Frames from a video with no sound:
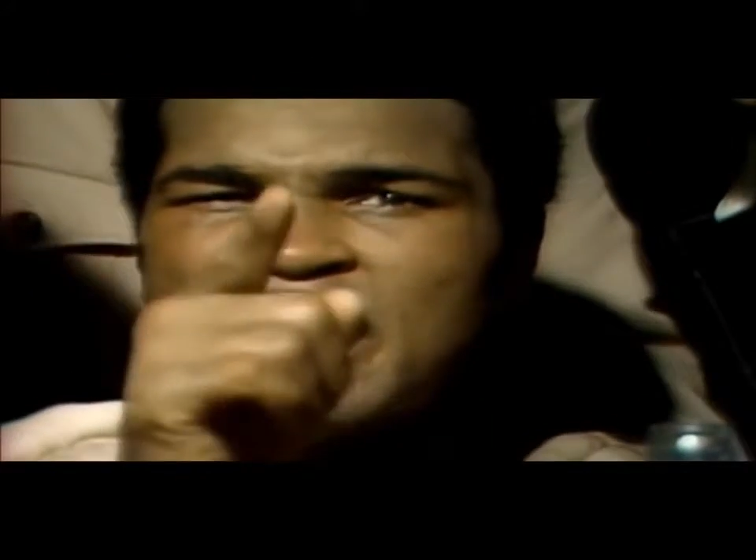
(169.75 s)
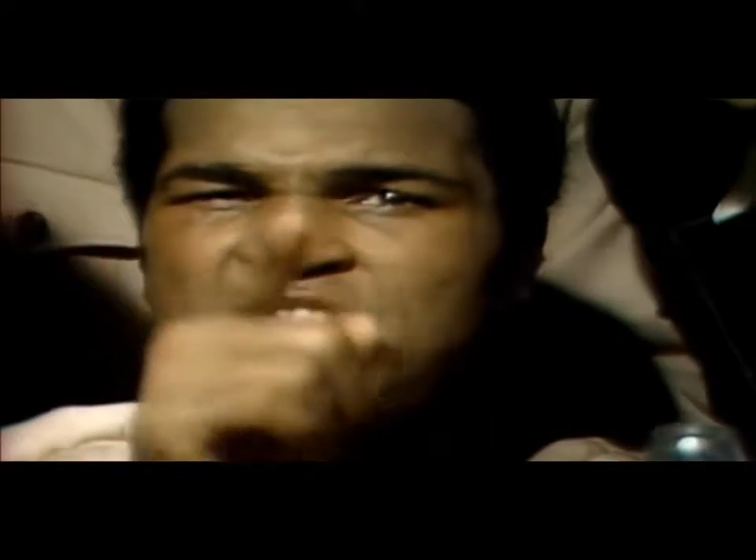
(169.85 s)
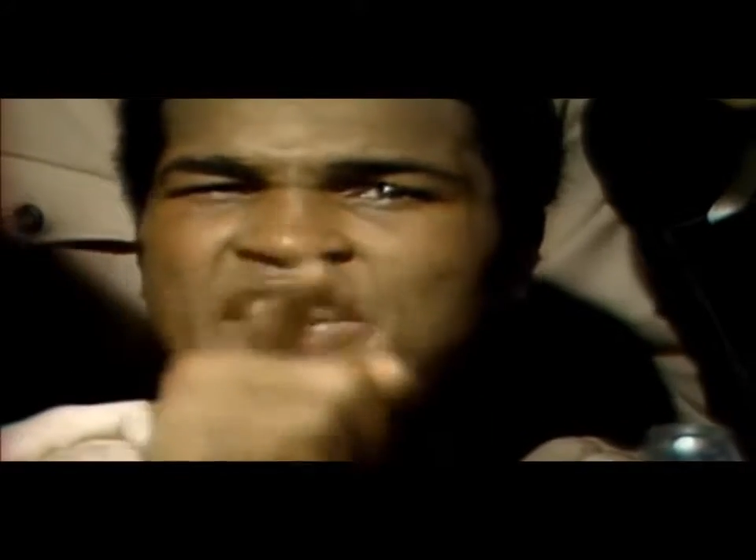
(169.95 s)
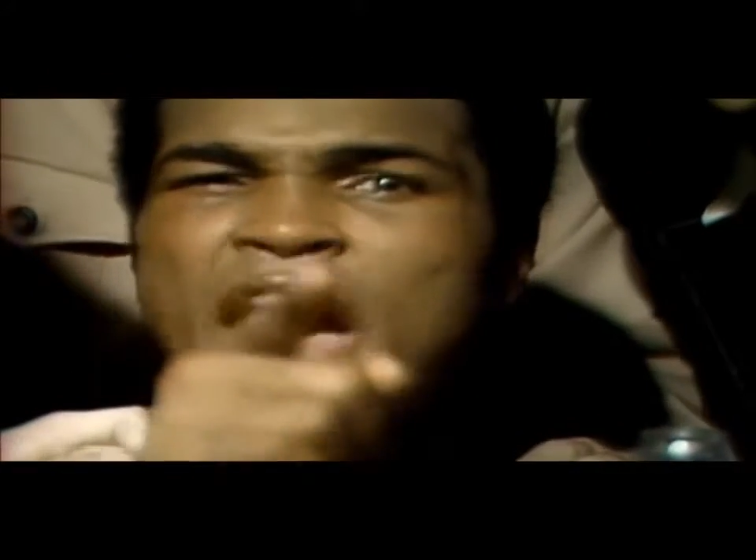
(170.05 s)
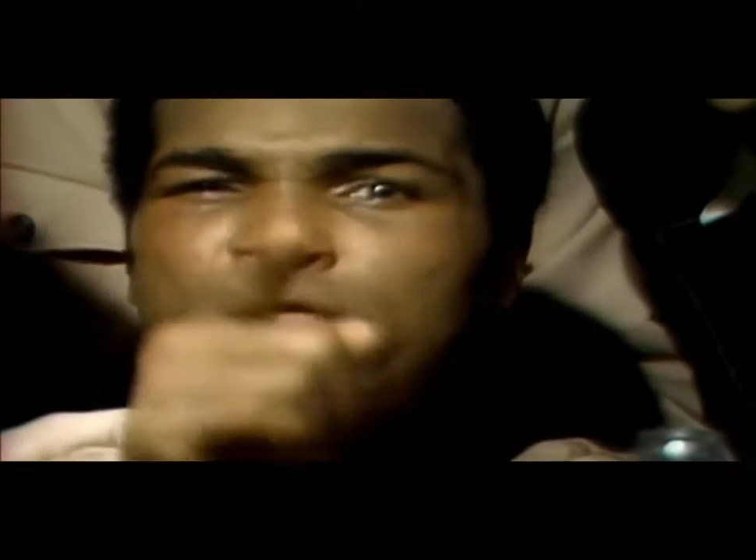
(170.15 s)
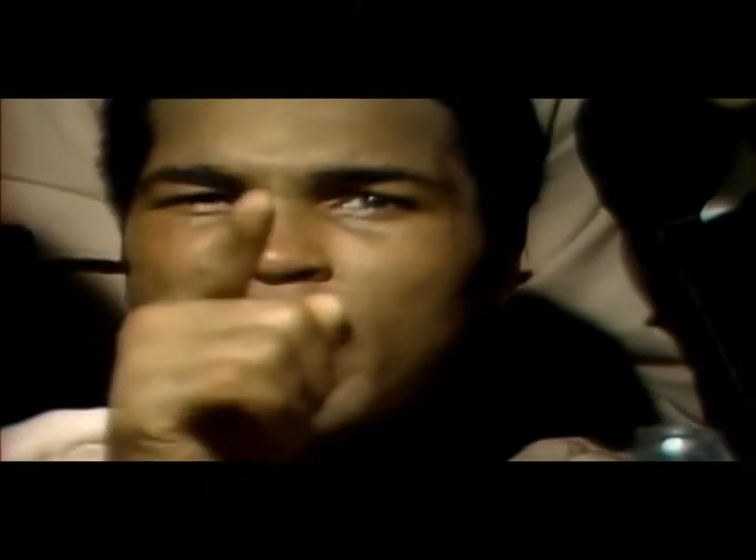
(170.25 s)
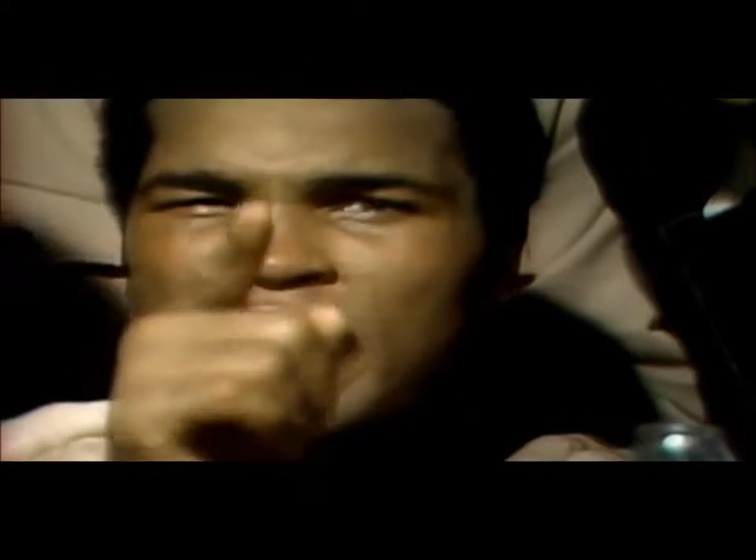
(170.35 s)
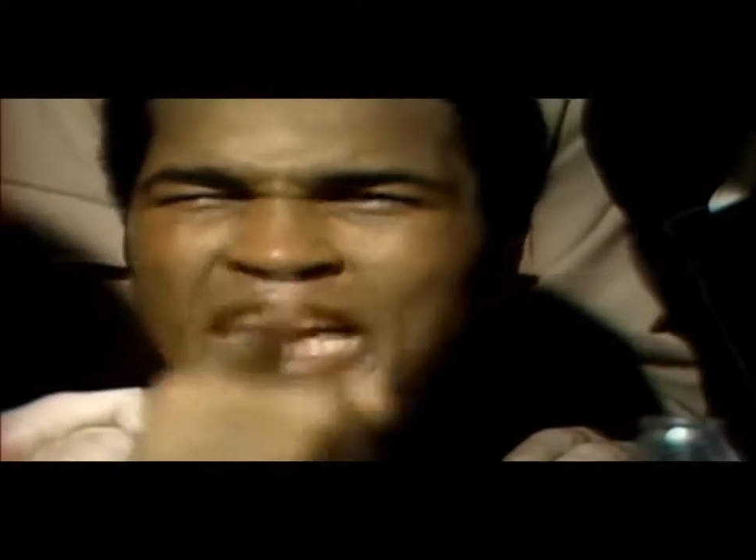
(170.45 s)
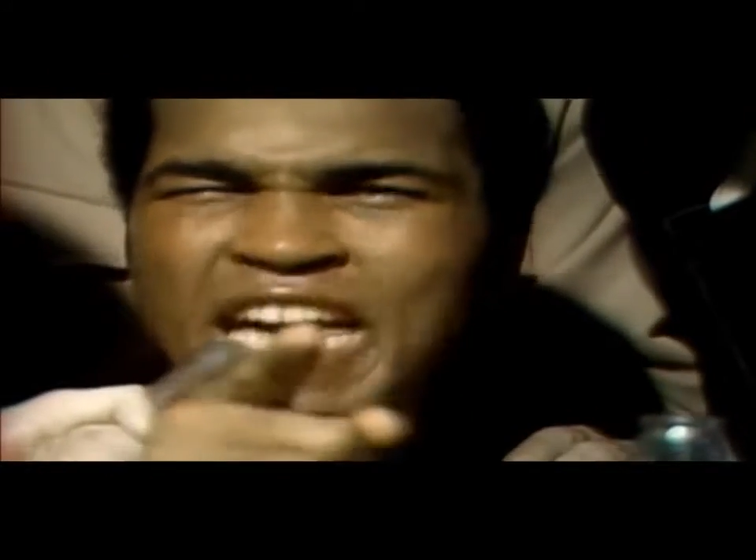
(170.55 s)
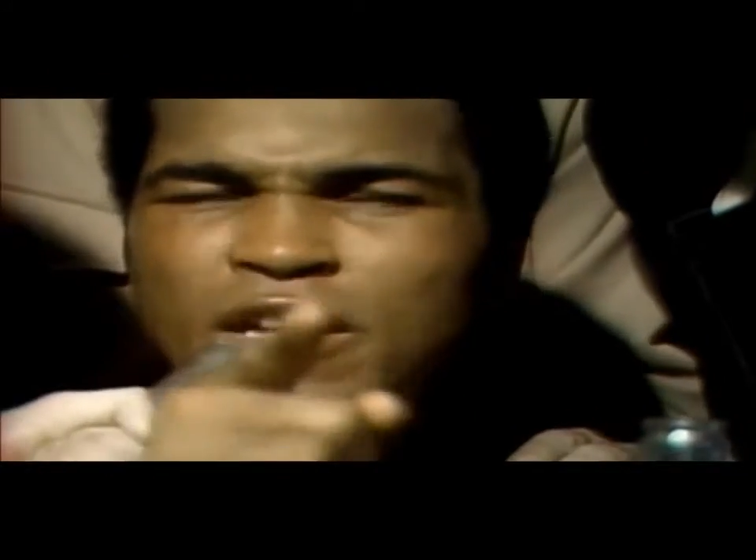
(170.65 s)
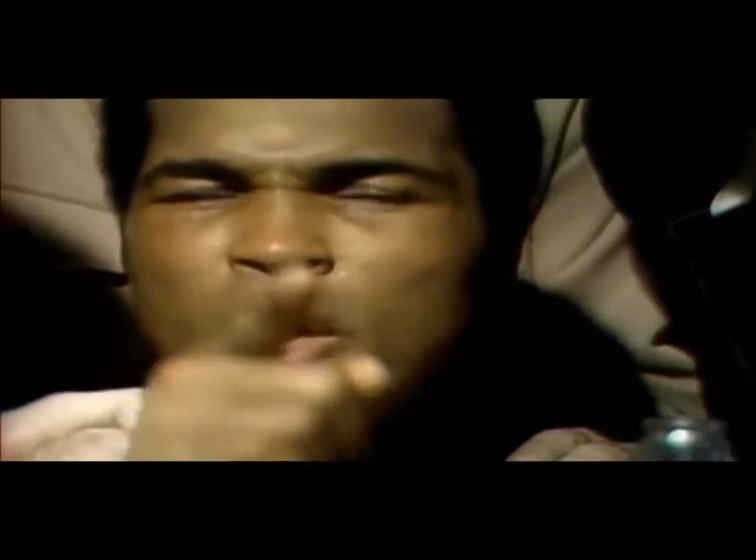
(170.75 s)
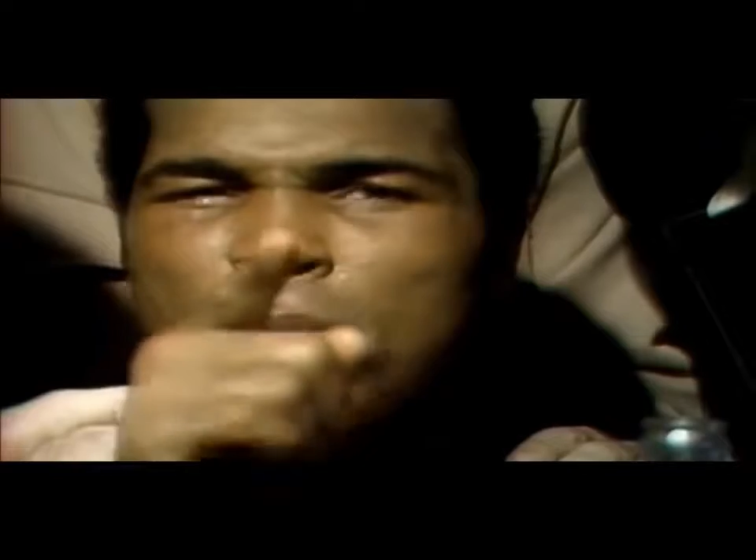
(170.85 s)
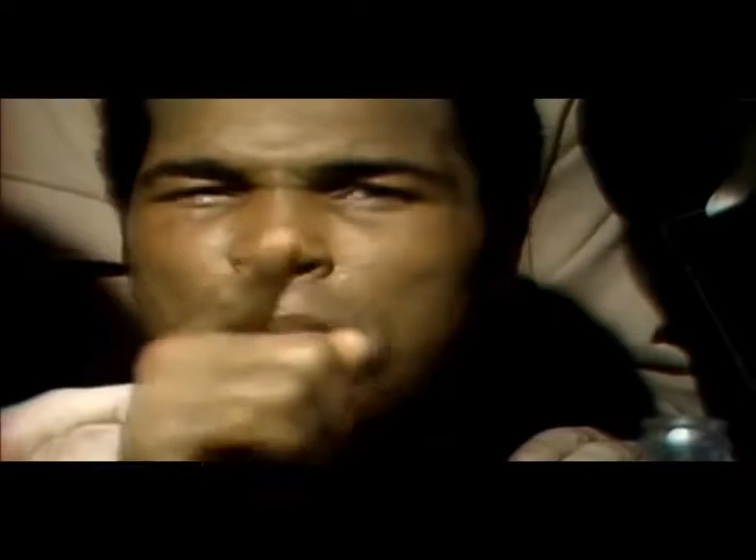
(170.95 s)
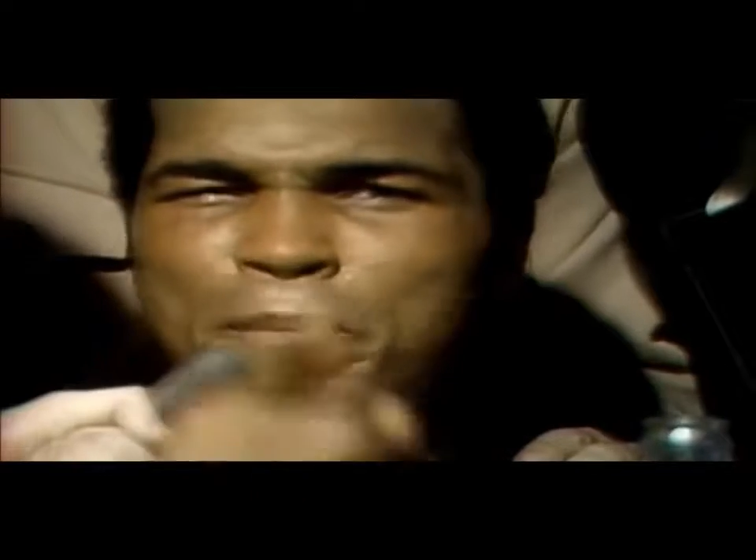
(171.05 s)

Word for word: never again